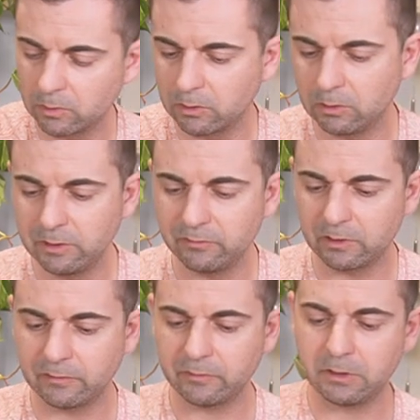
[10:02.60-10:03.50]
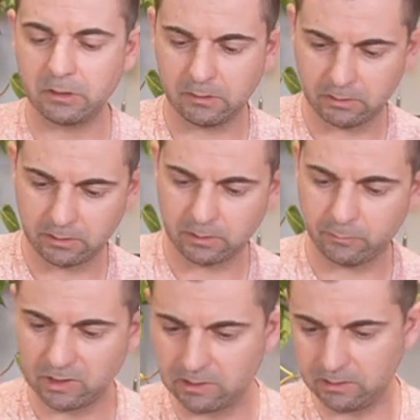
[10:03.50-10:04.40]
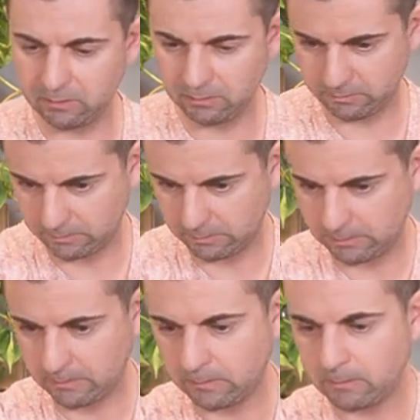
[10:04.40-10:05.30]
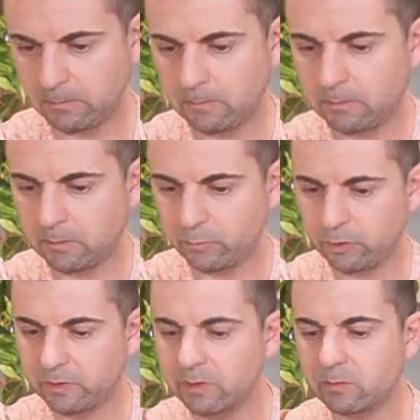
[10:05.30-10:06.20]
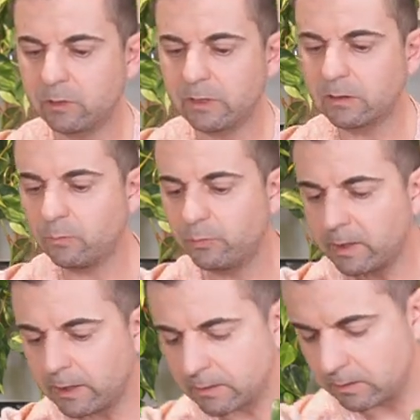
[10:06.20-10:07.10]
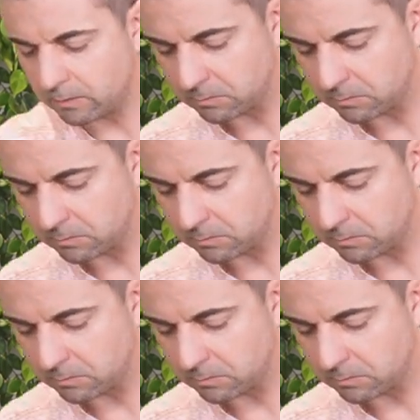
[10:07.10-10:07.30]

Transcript: a little leaf off there. Not a big deal. I'm going to put this one at the back.